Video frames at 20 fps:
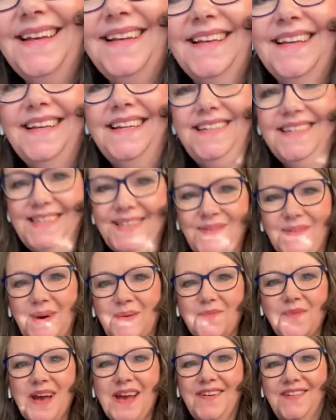Can you see what I'm
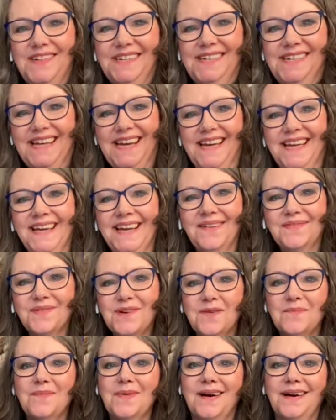wearing today? I've
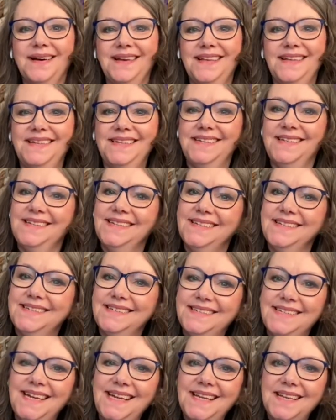got my
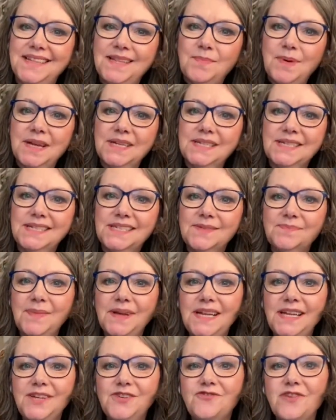Tilly and the Buttons
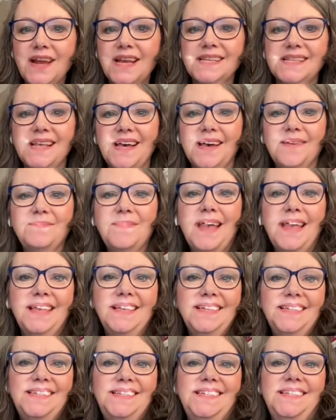Billy dress that I
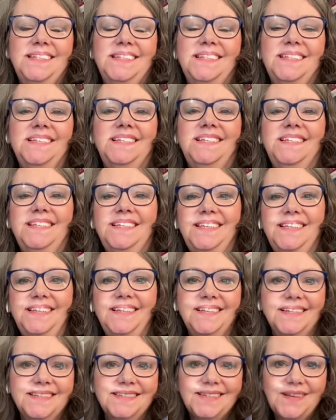made in the
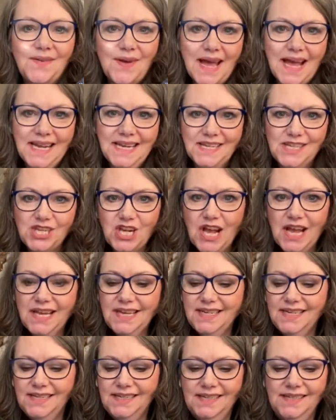Sew Hayley
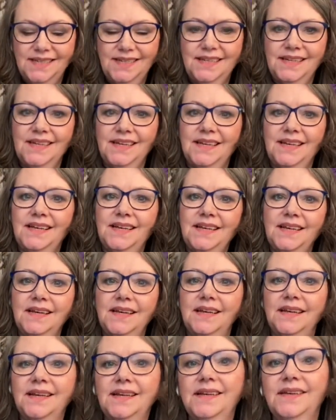Jane
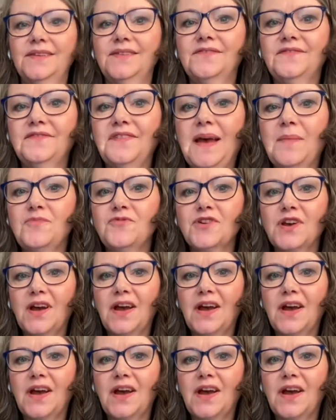fabric.